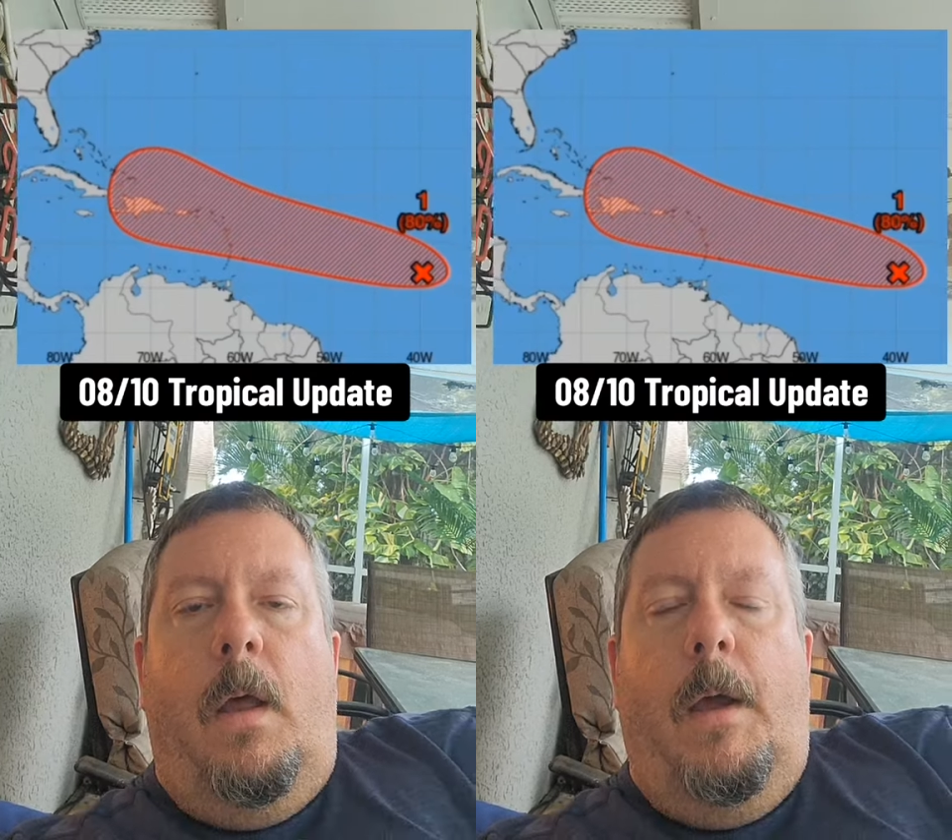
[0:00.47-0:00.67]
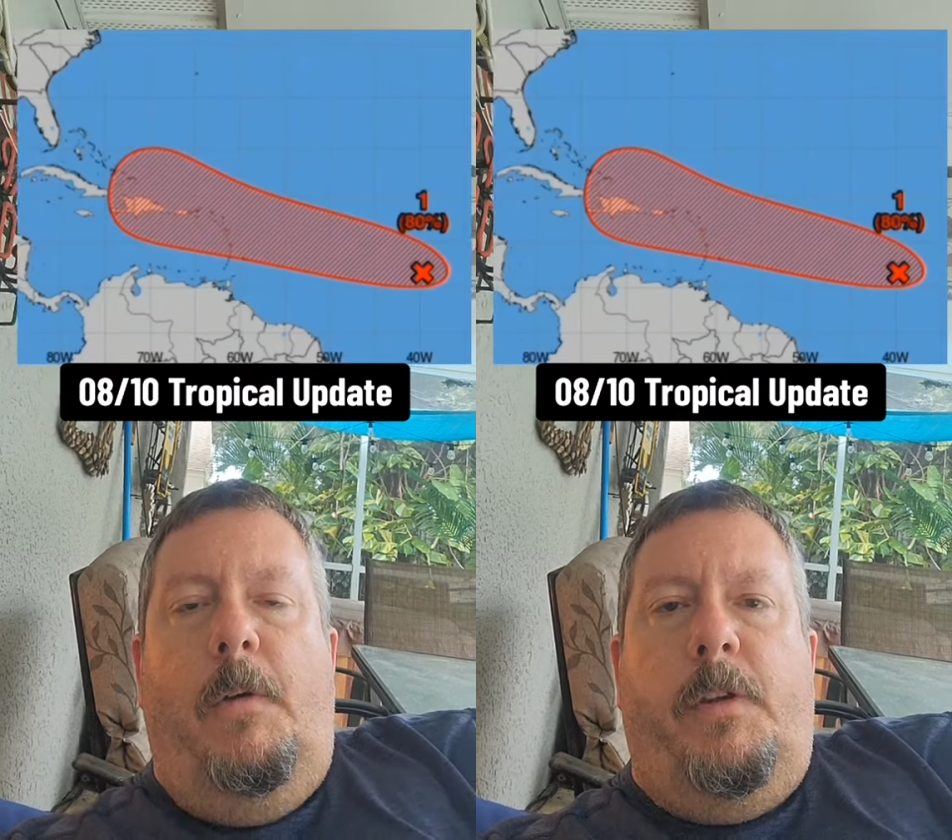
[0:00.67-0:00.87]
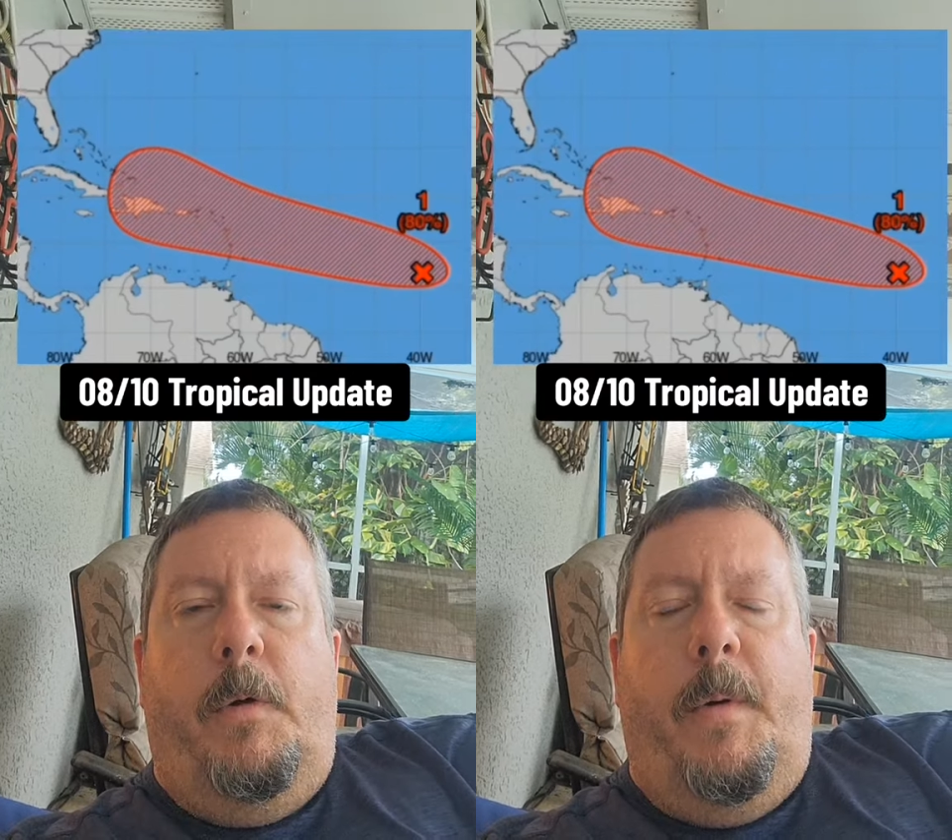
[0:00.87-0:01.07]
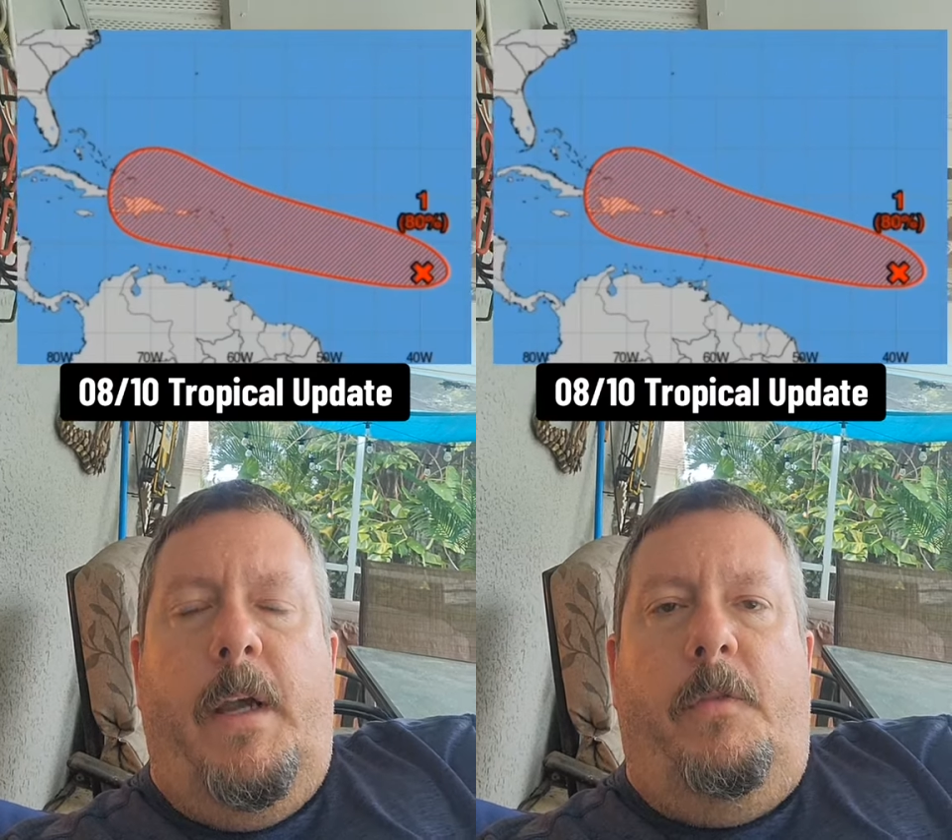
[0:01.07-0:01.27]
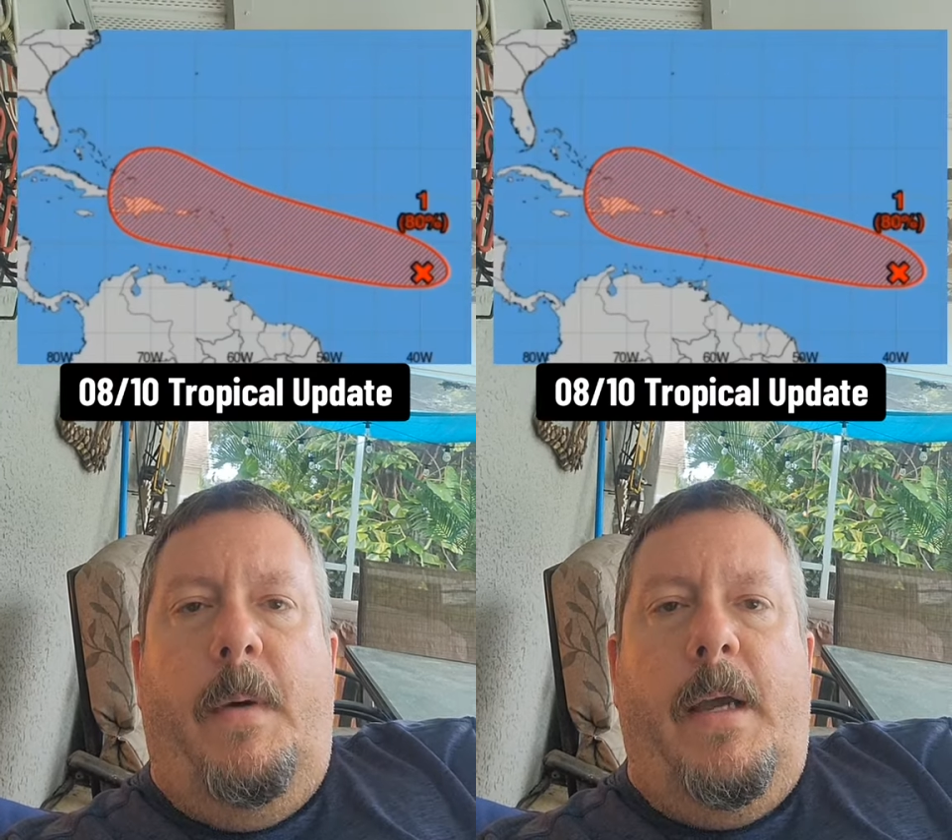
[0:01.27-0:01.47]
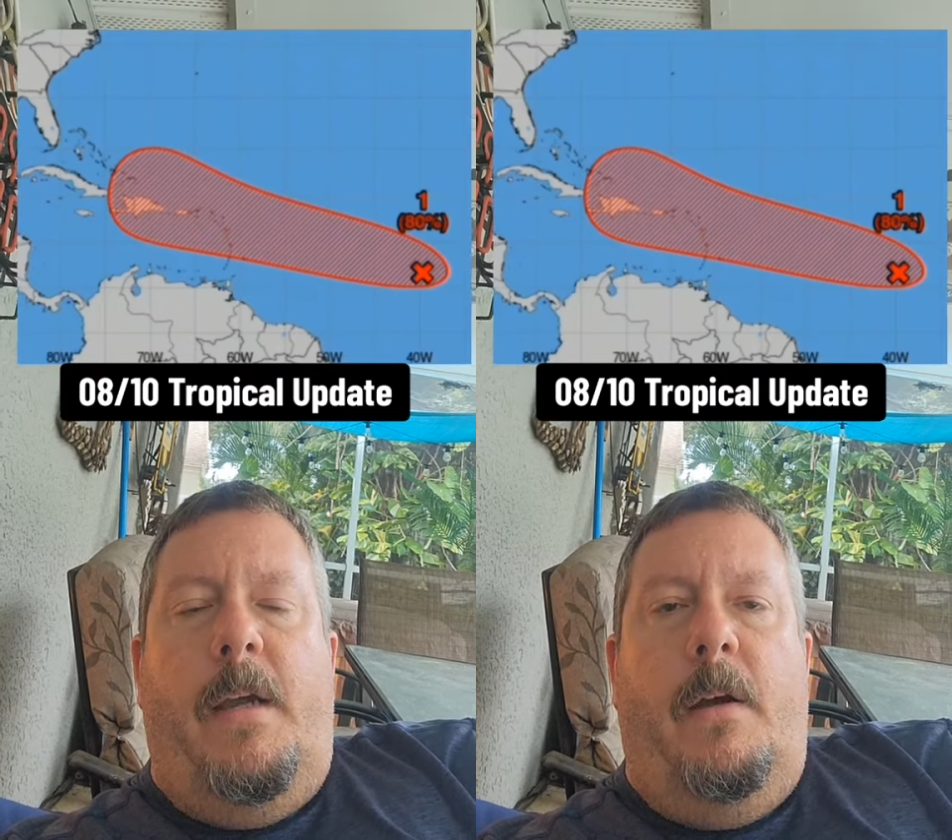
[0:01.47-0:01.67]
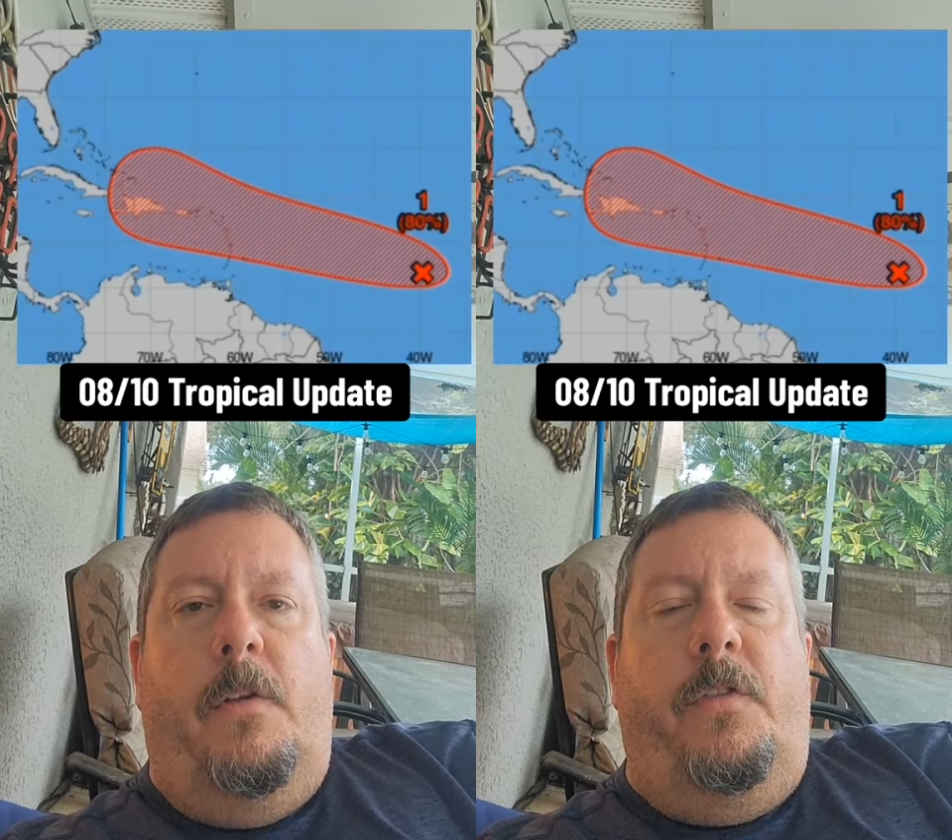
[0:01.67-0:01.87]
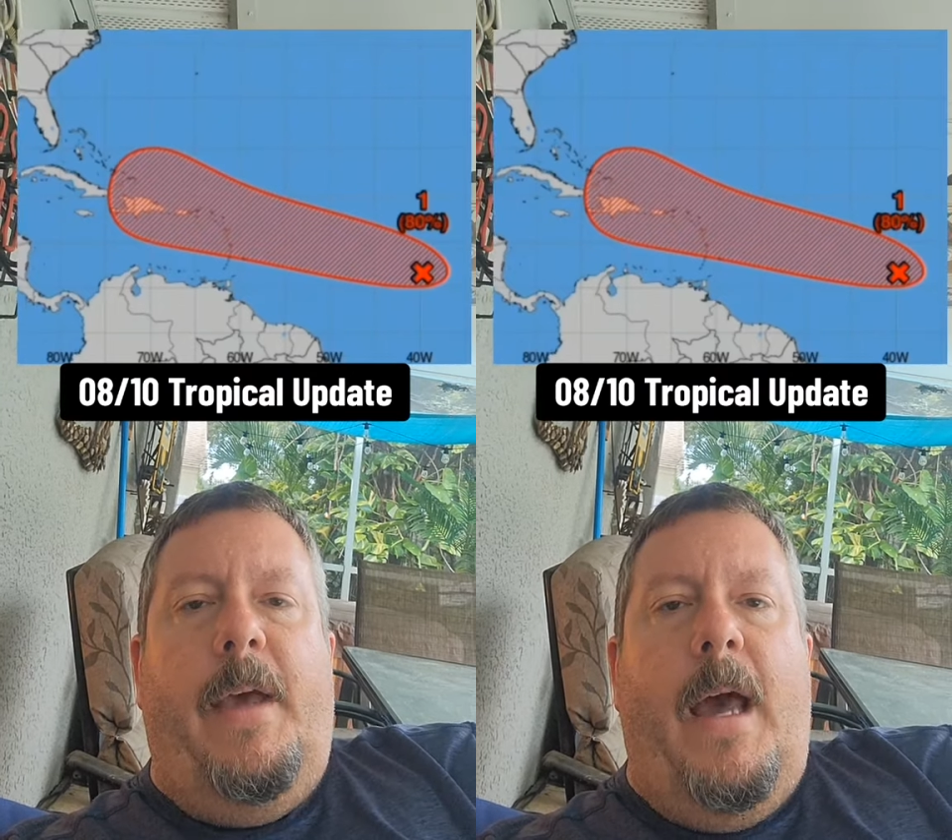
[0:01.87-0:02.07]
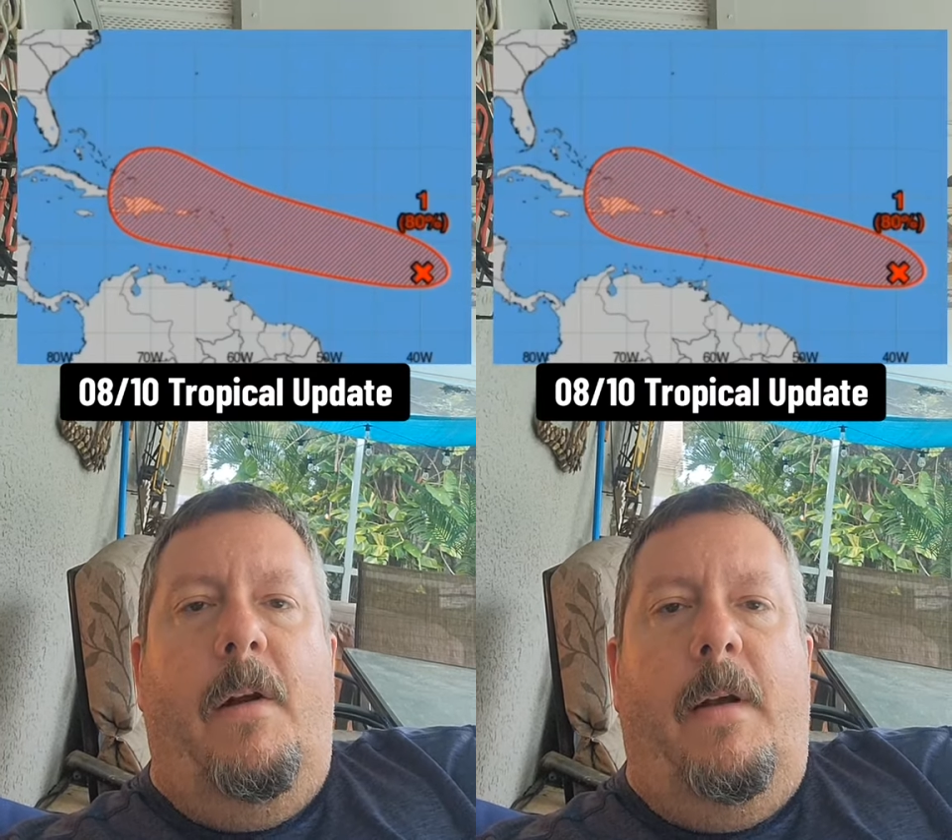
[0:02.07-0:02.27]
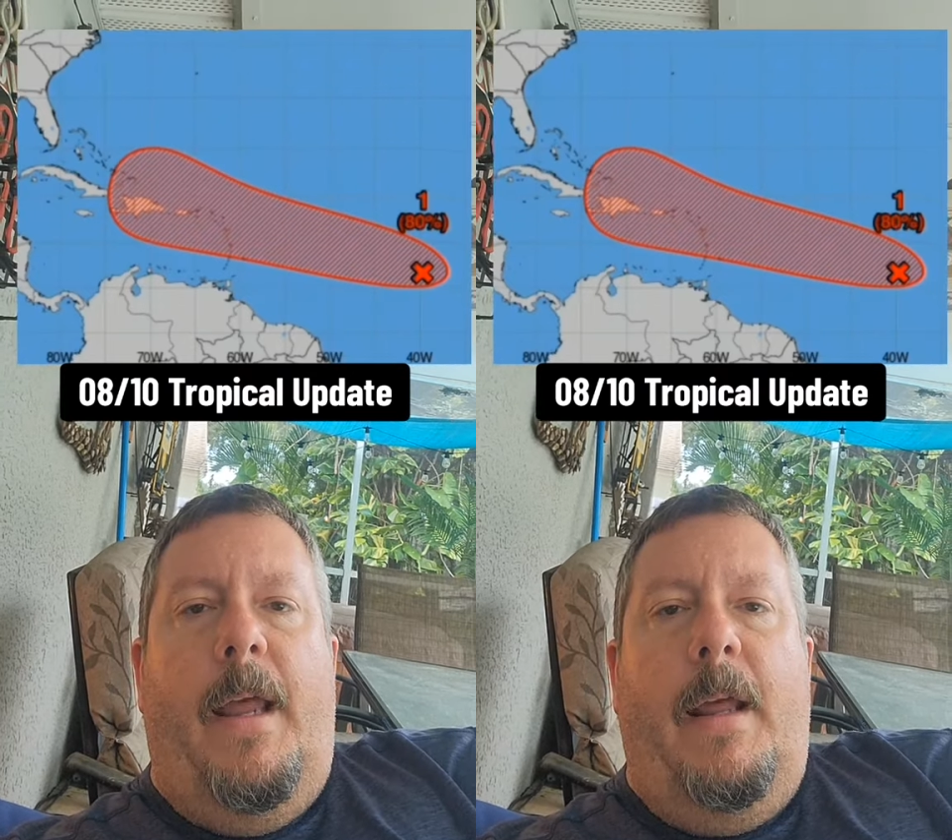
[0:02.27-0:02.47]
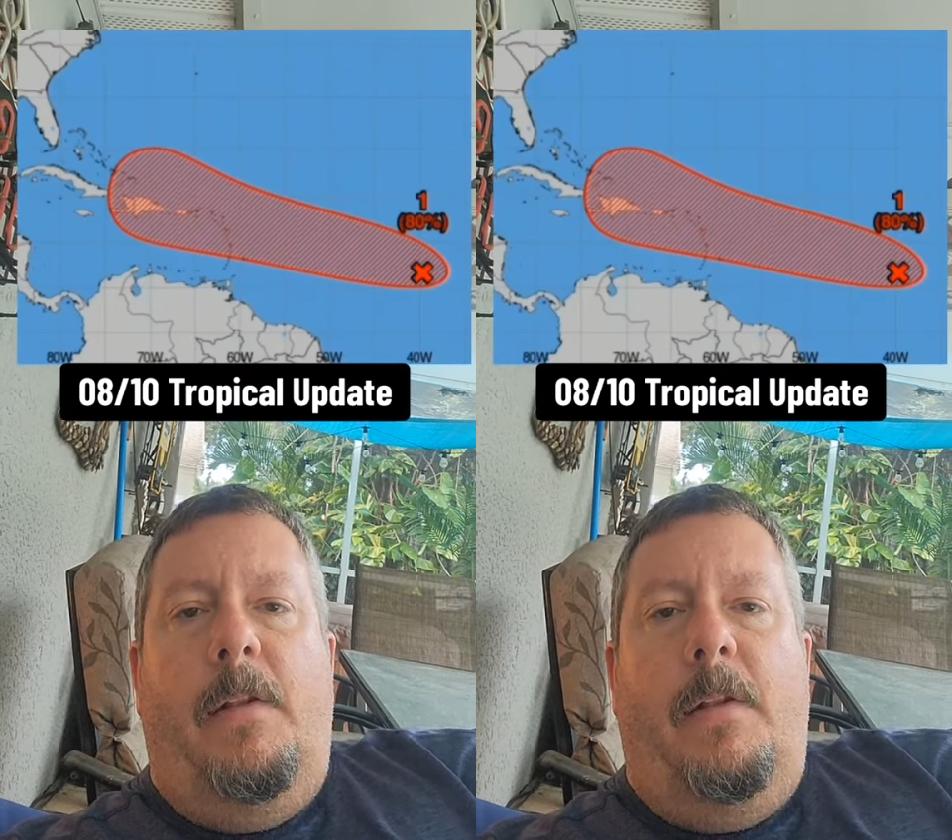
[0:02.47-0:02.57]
Hey, what's up, everybody? It's Mike here. It's Saturday.